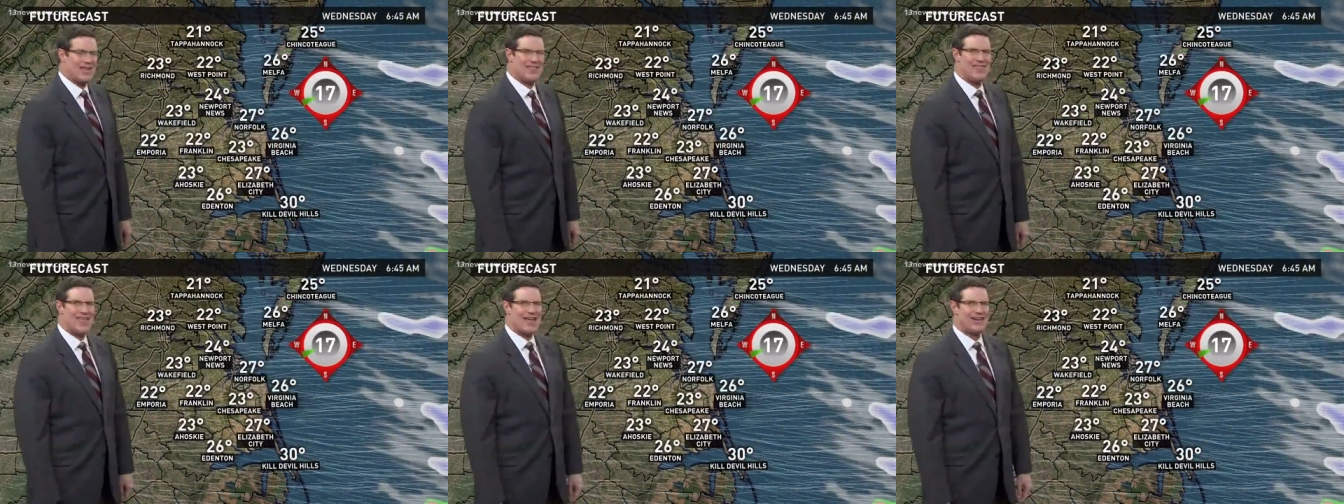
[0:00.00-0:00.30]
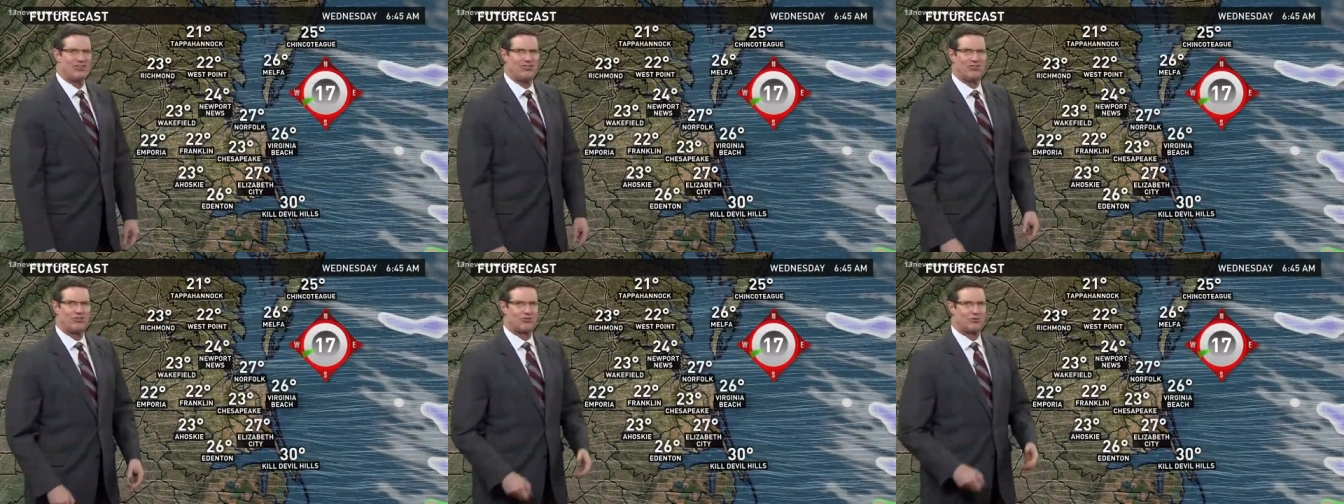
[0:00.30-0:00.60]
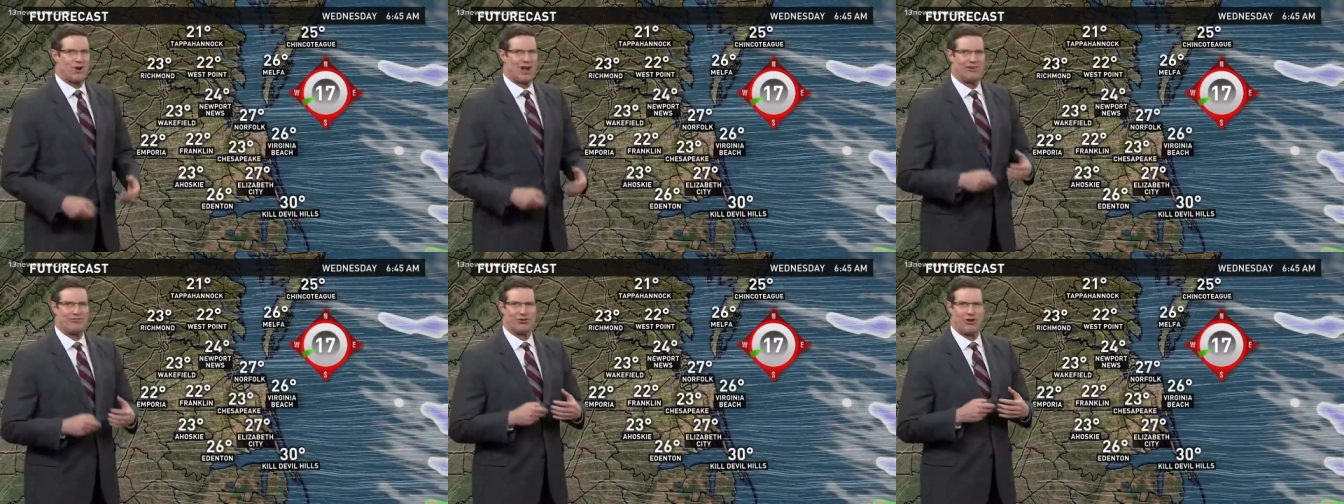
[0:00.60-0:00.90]
and that just
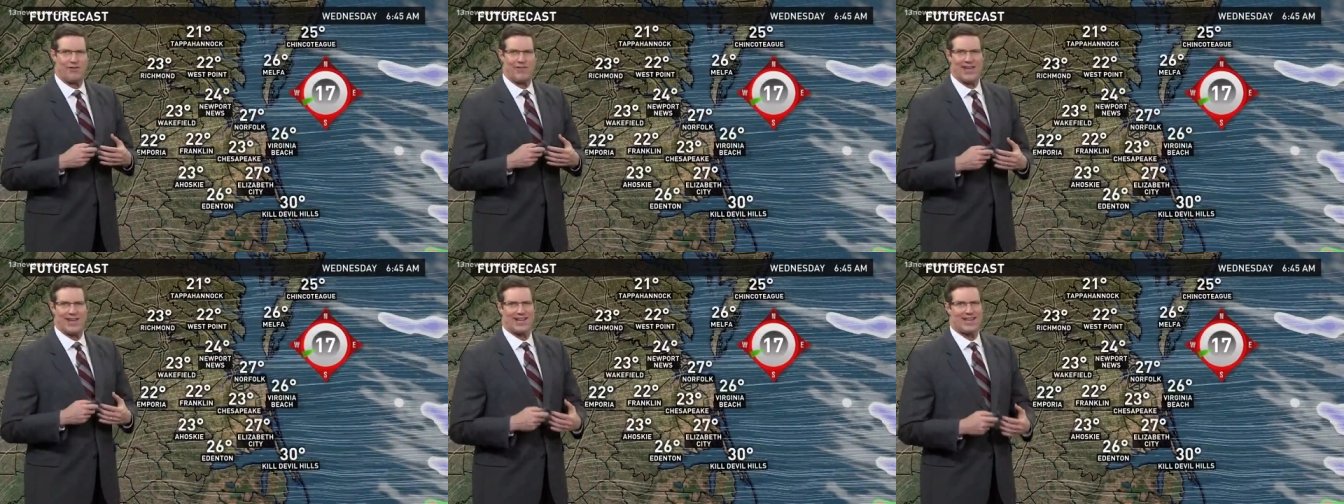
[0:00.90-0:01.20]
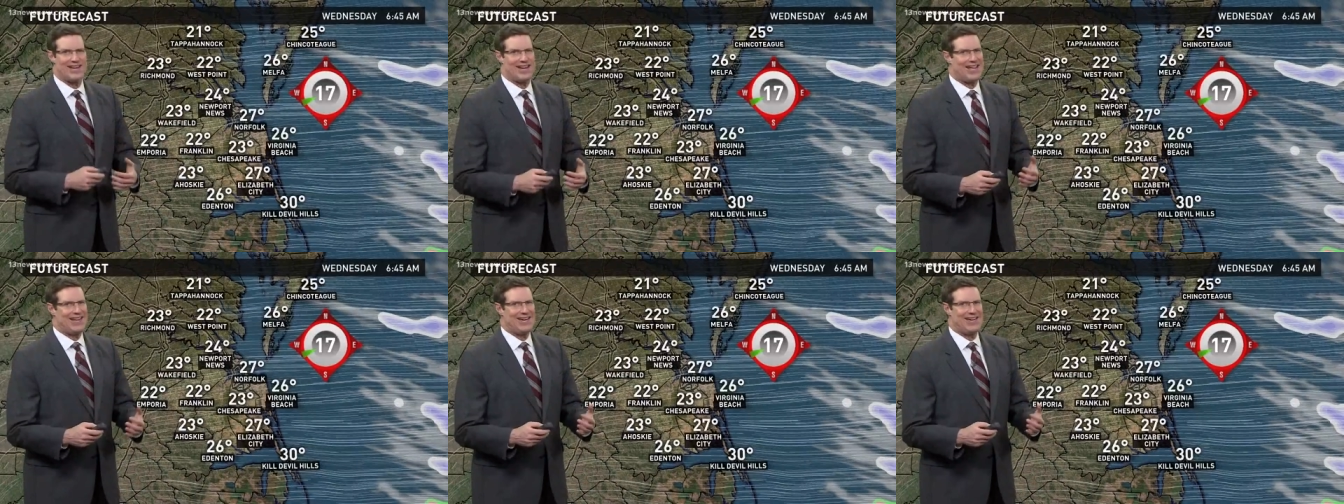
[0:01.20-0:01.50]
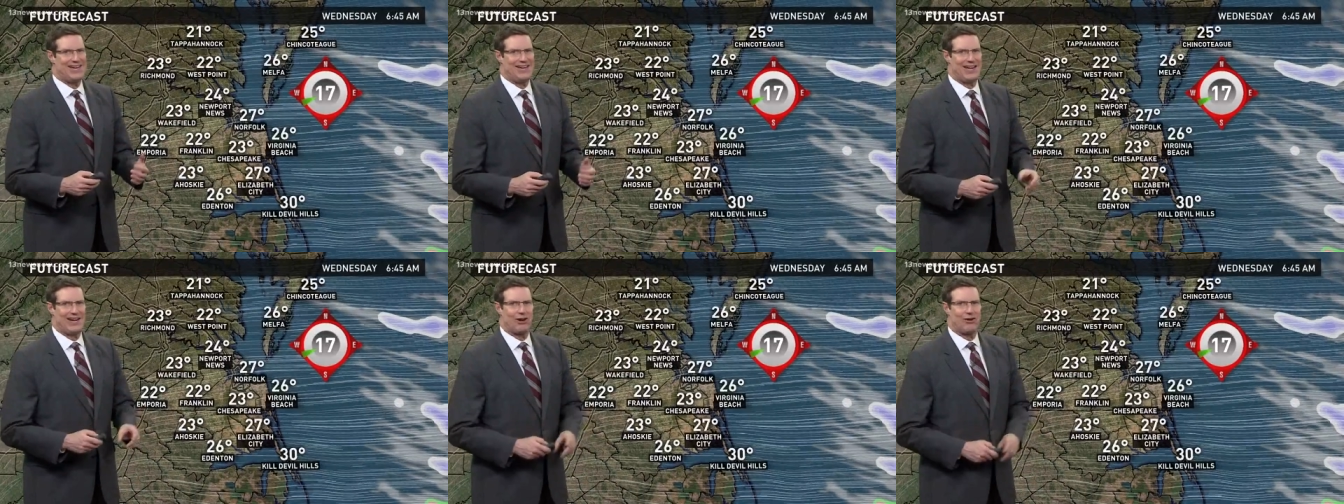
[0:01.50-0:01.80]
drives all that
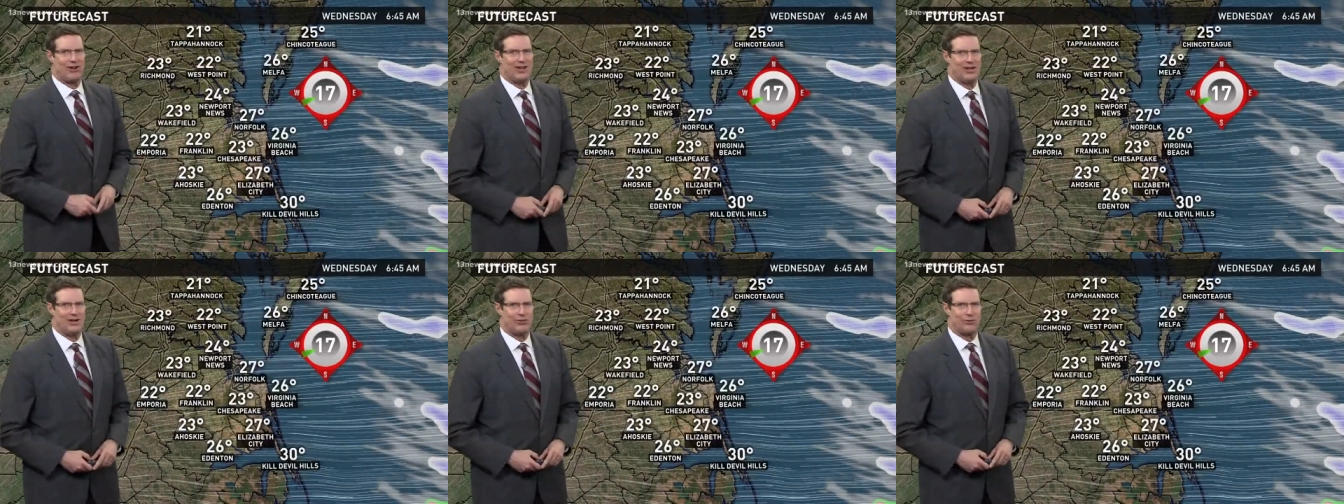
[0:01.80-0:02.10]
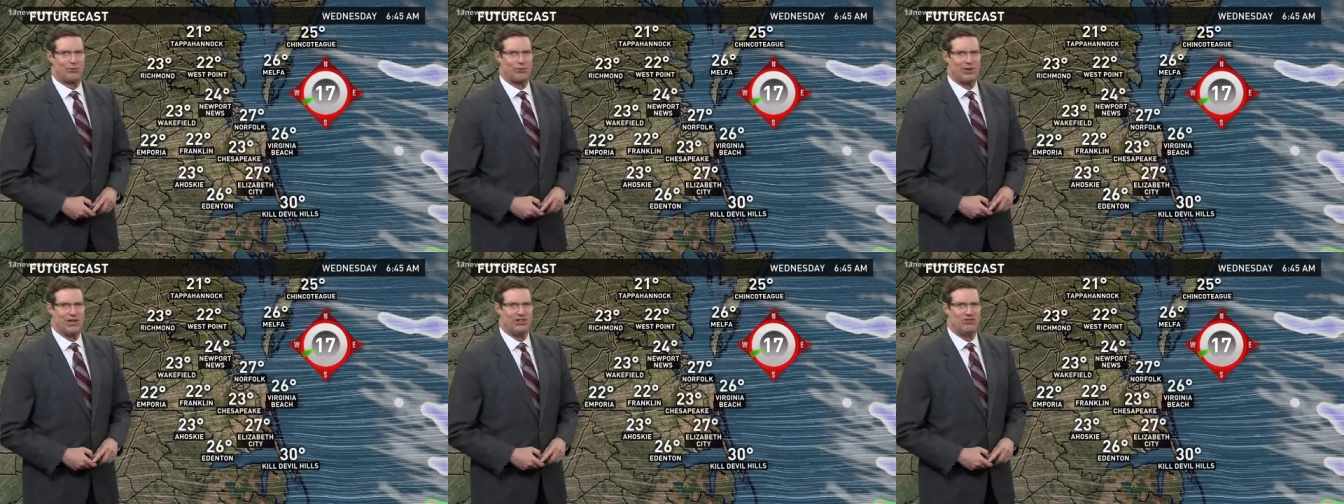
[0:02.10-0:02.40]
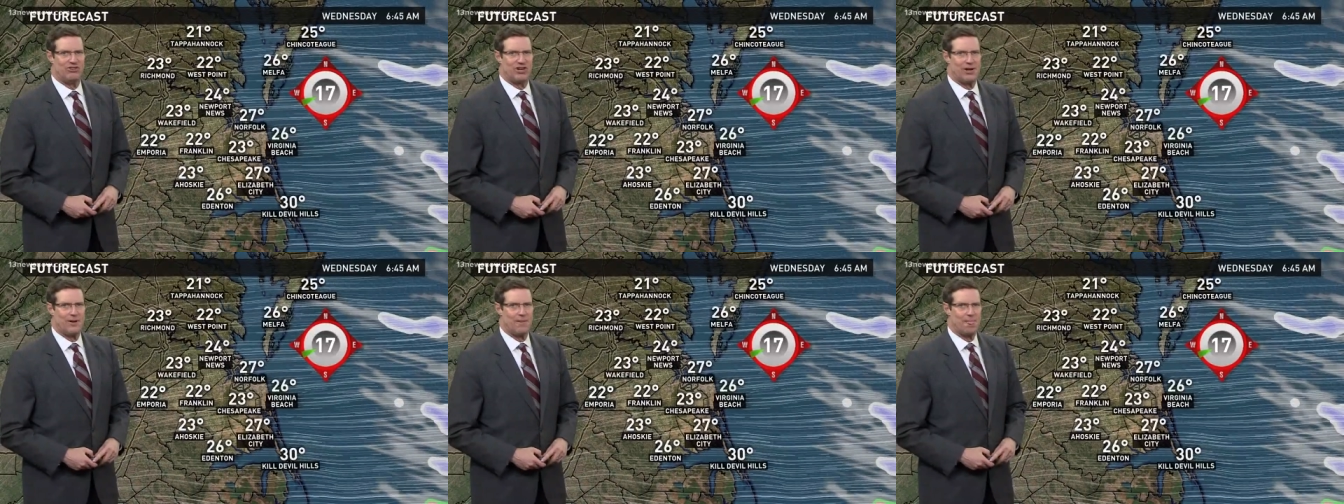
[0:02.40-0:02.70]
Canadian air into the
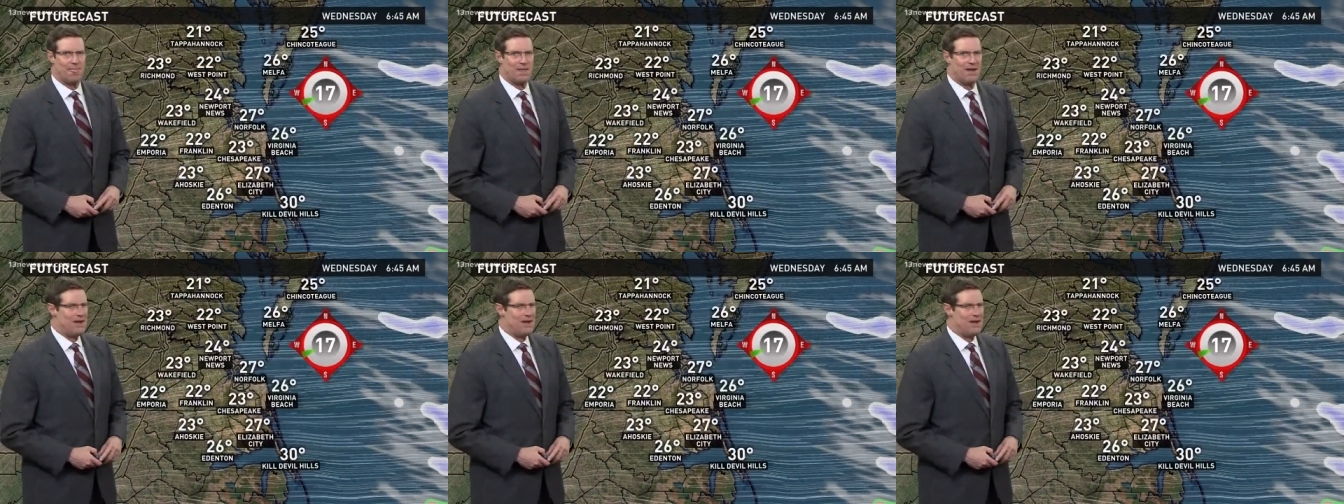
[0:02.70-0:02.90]
region.